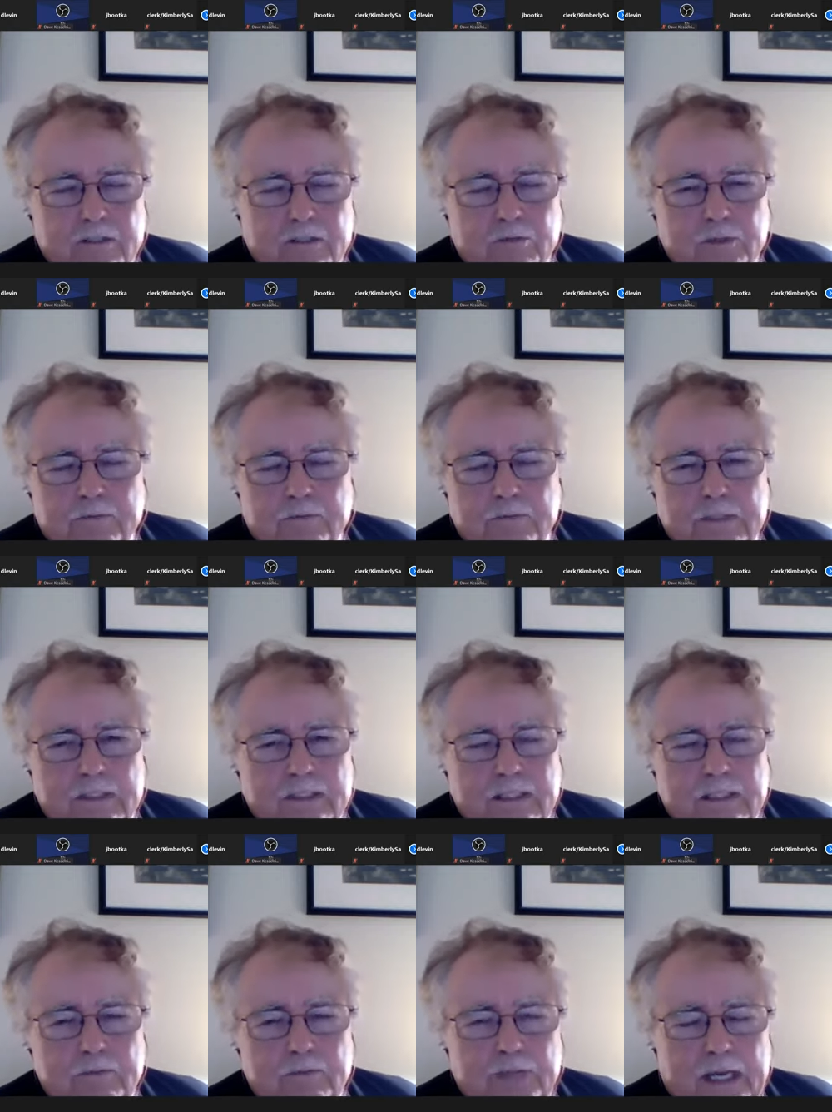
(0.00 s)
that would
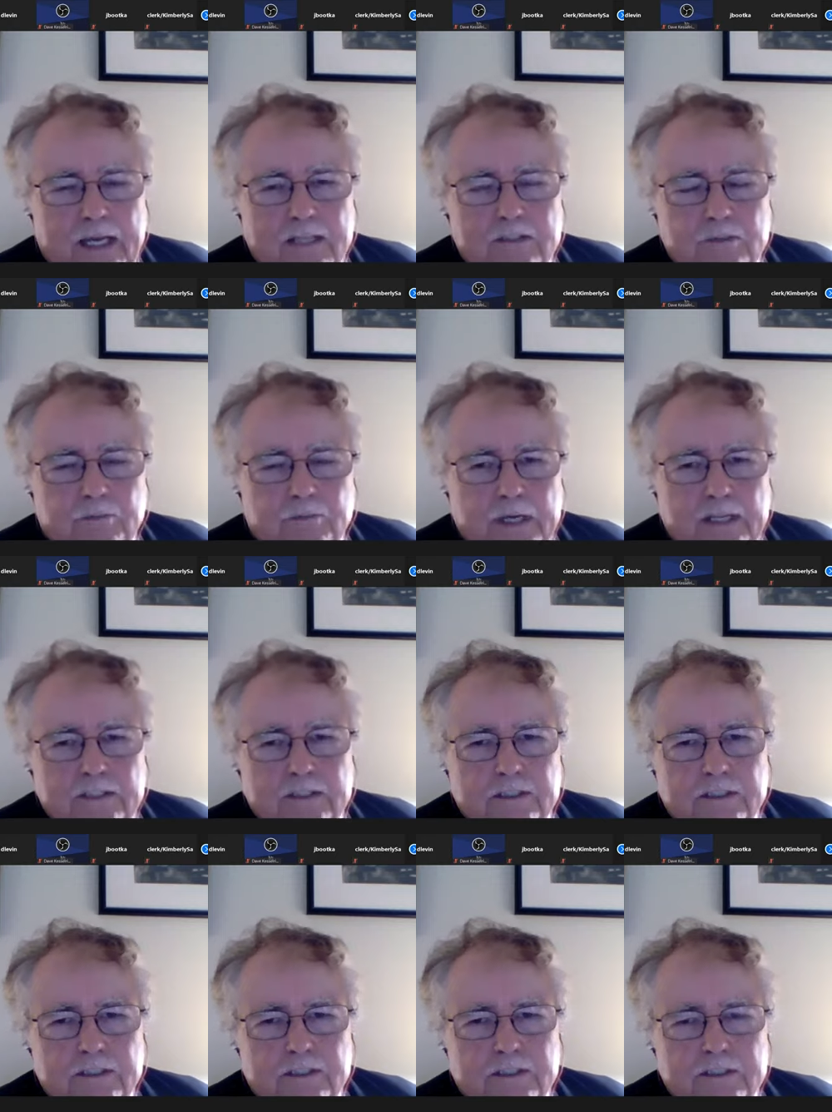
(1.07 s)
impact or
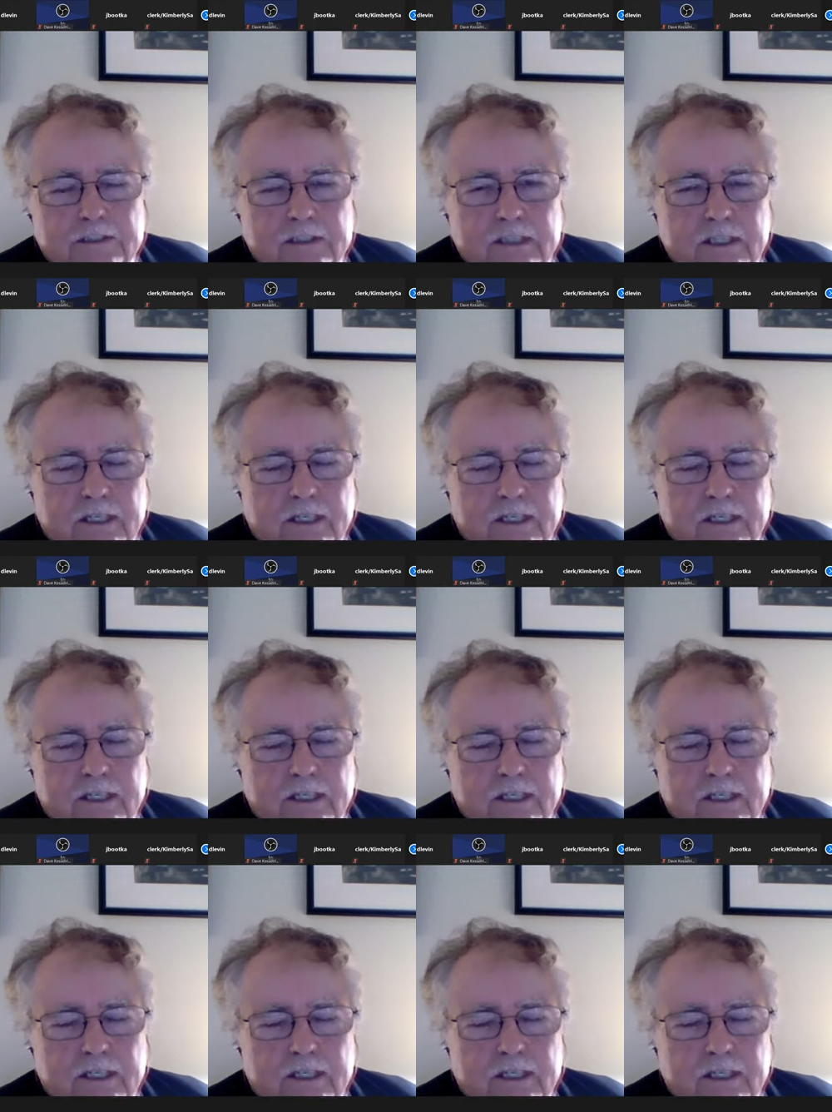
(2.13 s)
prejudice